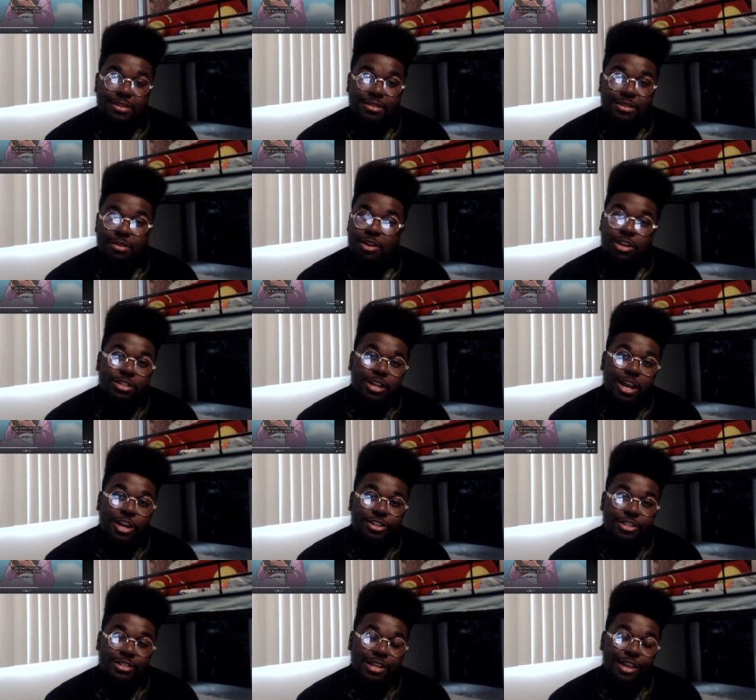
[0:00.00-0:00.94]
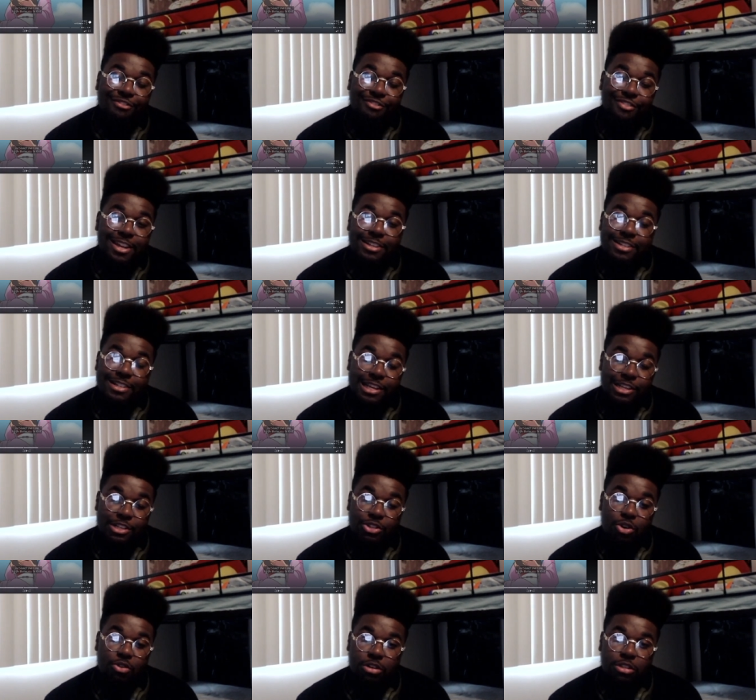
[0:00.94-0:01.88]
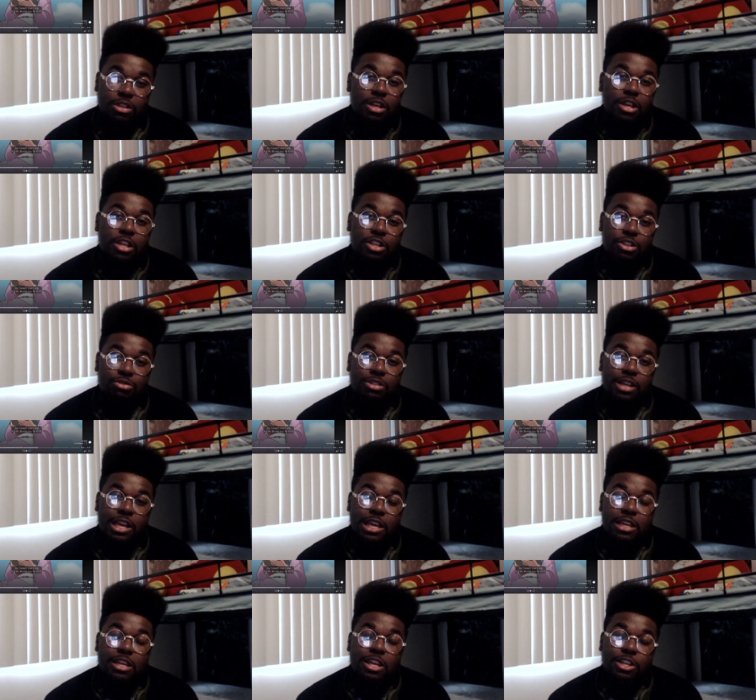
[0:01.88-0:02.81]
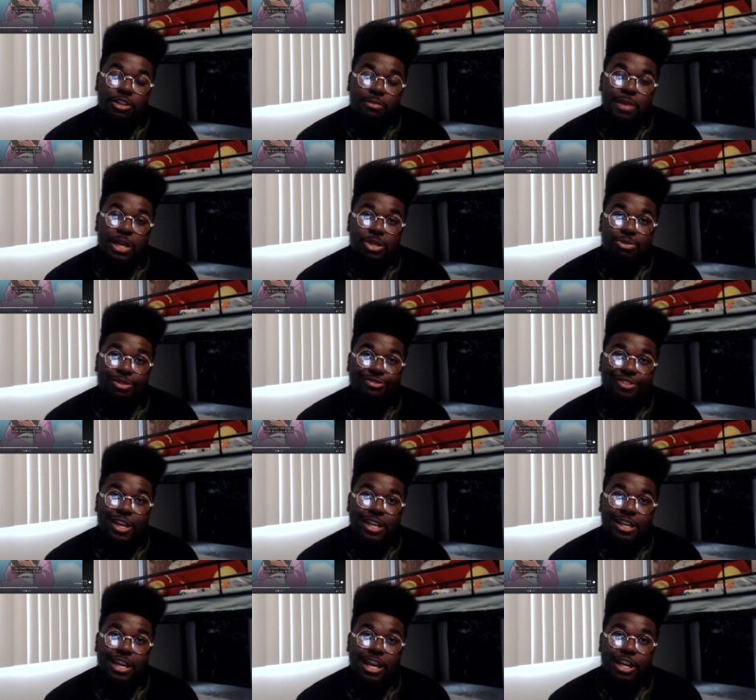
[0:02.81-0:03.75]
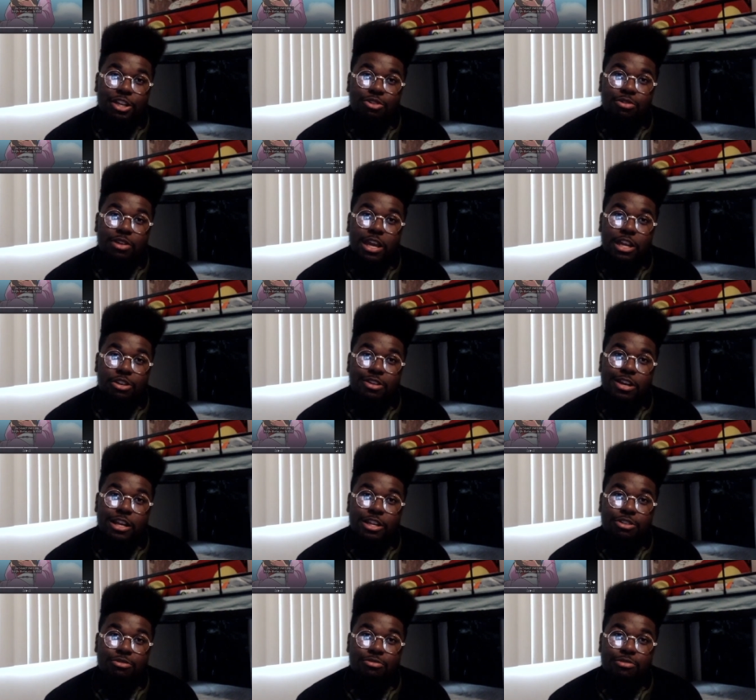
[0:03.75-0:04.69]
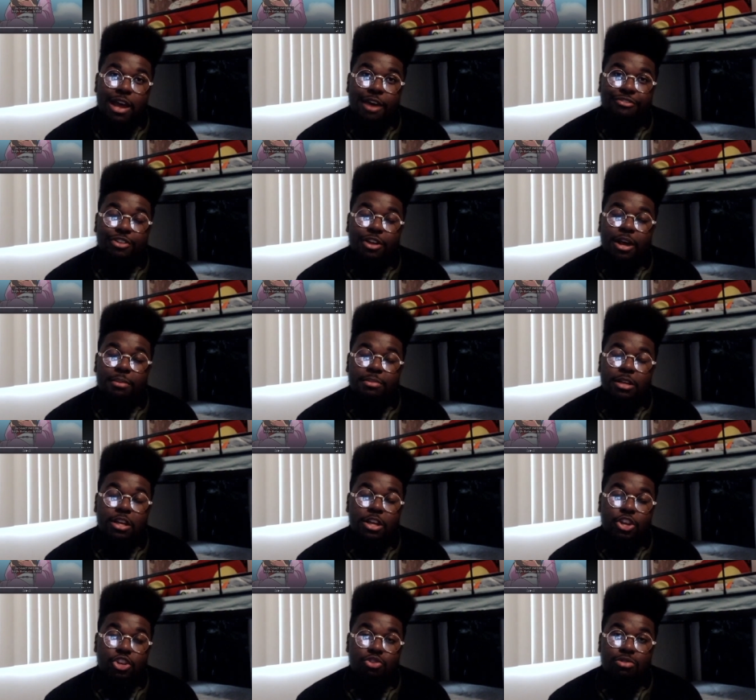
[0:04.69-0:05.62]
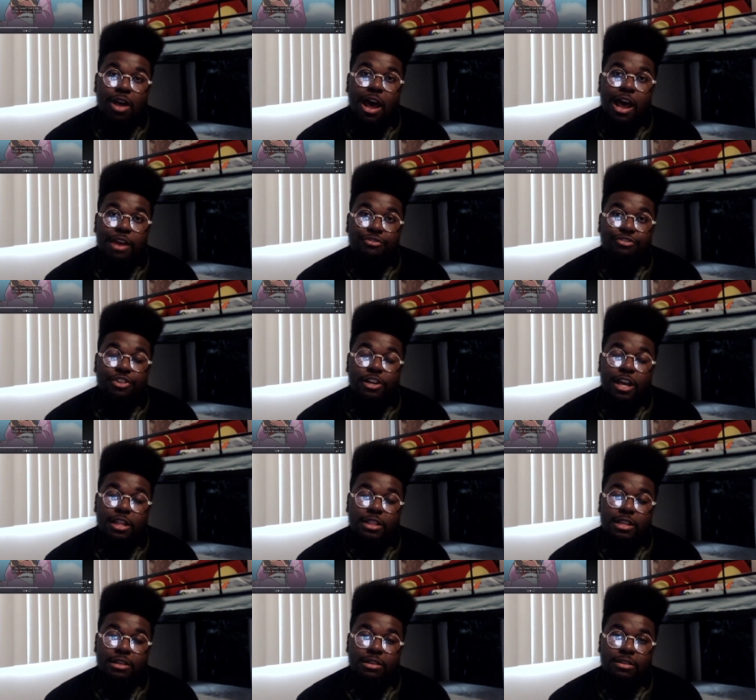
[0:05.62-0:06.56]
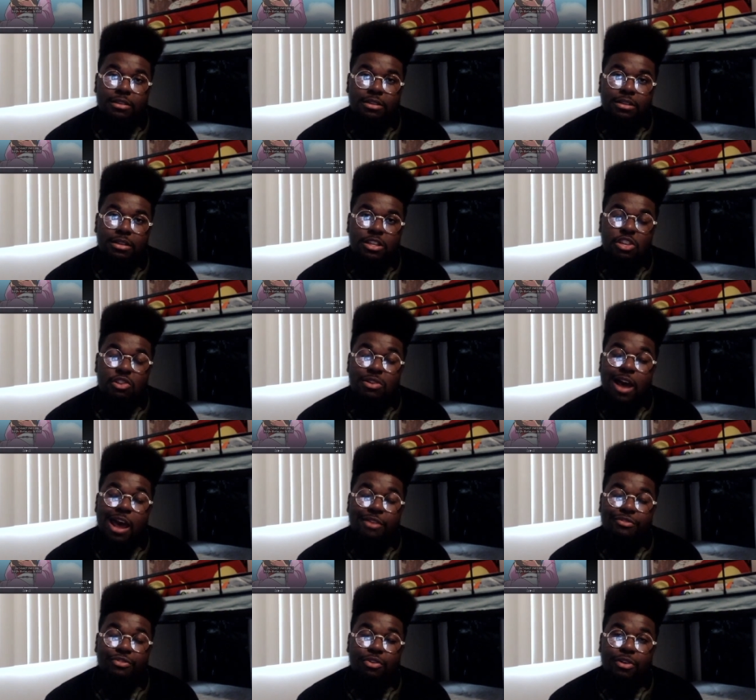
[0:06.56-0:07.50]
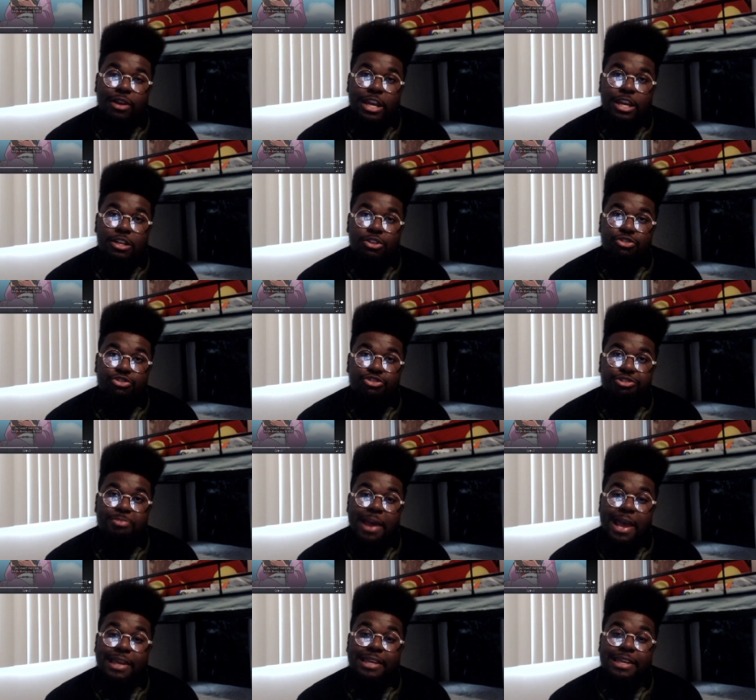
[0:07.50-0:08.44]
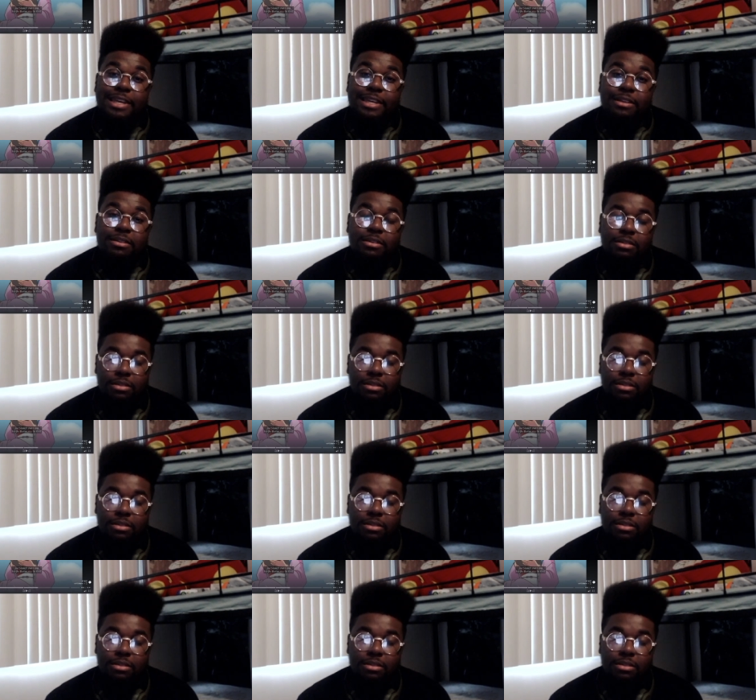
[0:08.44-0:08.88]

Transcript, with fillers: Sometimes you gotta just let fate take its course. Yusuke, you messed with fate and you effed up. You died for nothing. You died for a douchebag kid.